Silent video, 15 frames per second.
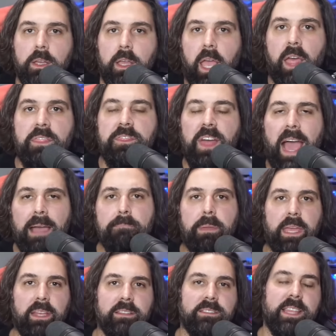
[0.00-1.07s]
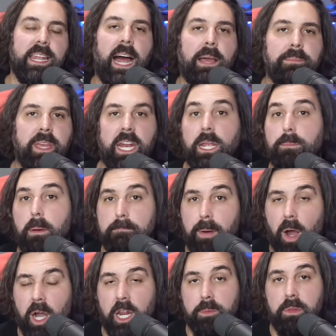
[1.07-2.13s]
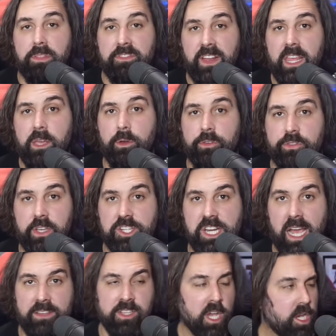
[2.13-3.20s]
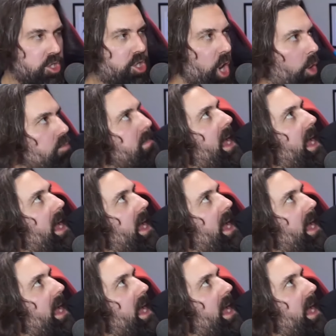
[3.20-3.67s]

And that means that I'm getting bombarded with videos such as, don't